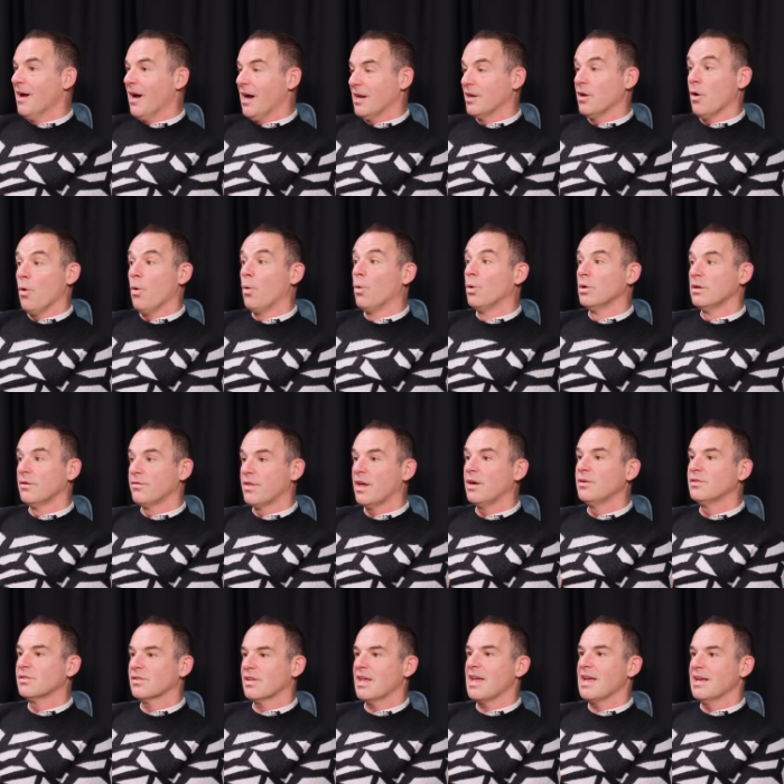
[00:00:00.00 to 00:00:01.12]
And all of
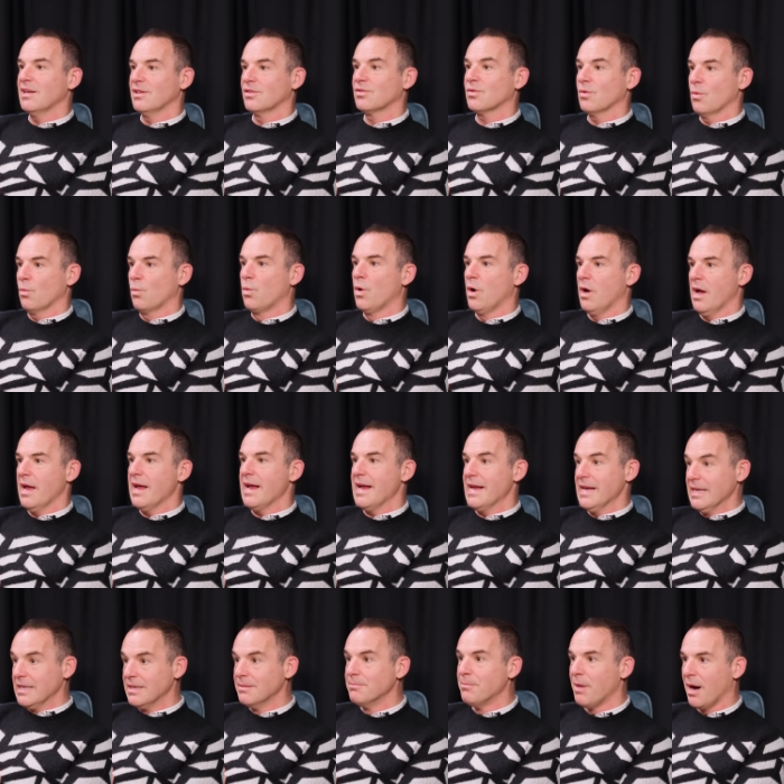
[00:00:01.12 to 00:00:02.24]
those things were
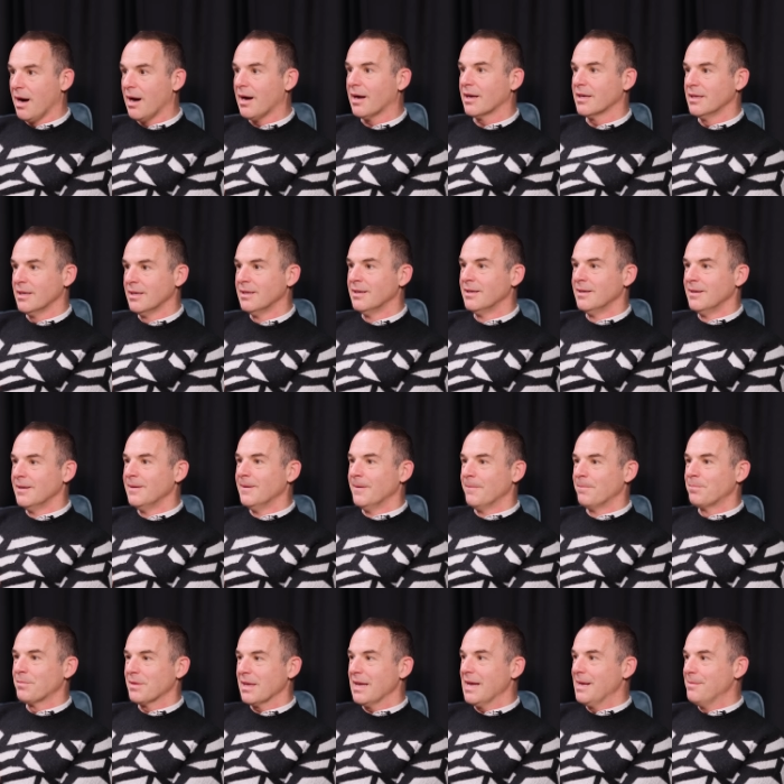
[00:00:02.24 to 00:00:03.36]
in my,
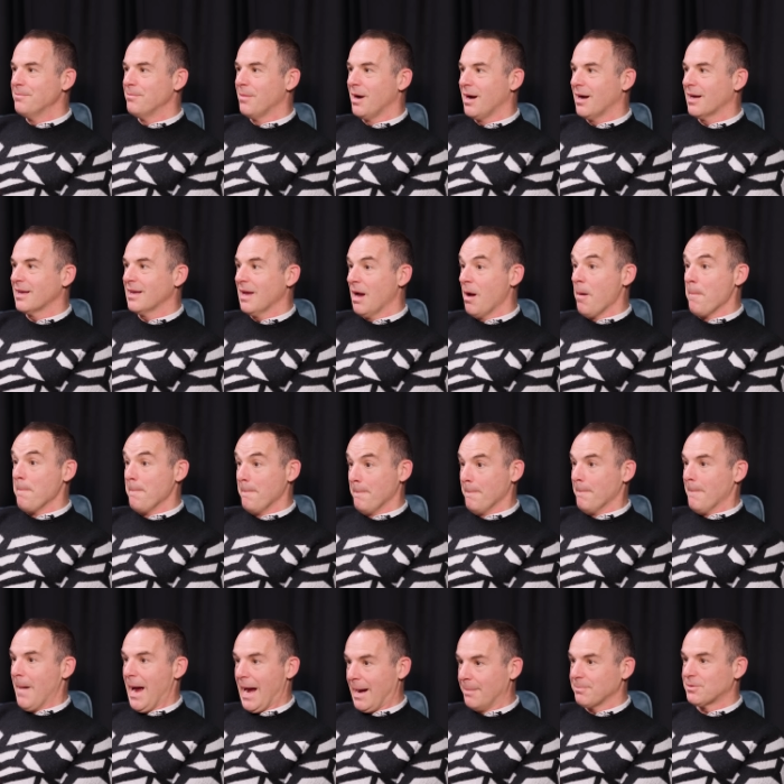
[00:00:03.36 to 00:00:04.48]
in my
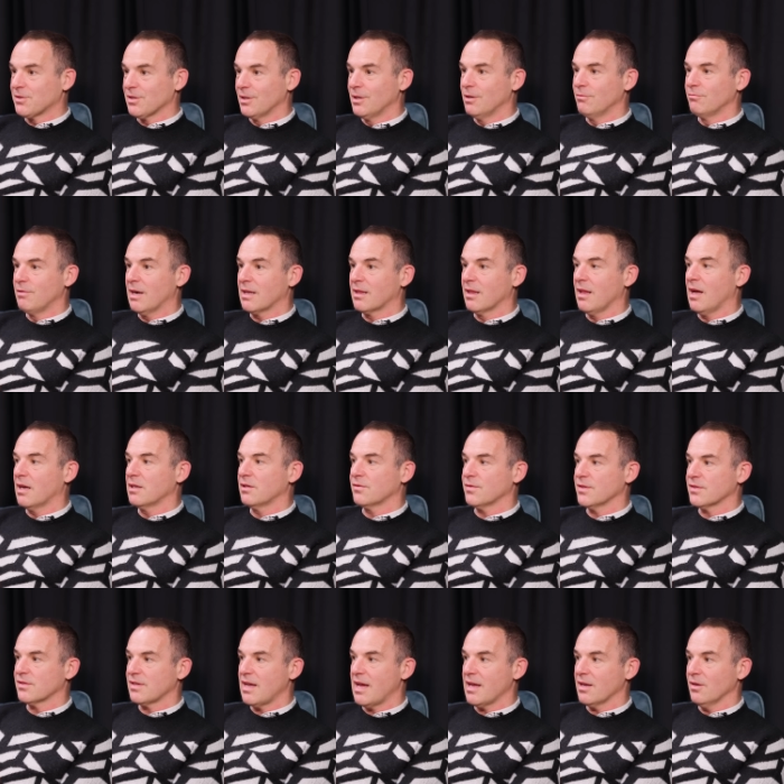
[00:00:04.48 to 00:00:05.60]
absolute red lines
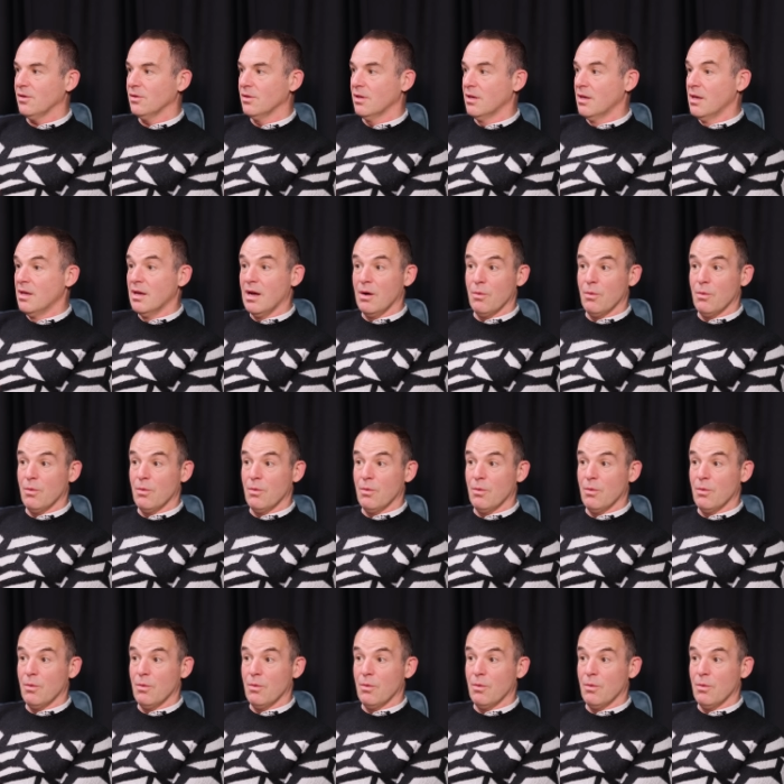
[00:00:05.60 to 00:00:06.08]
for sale.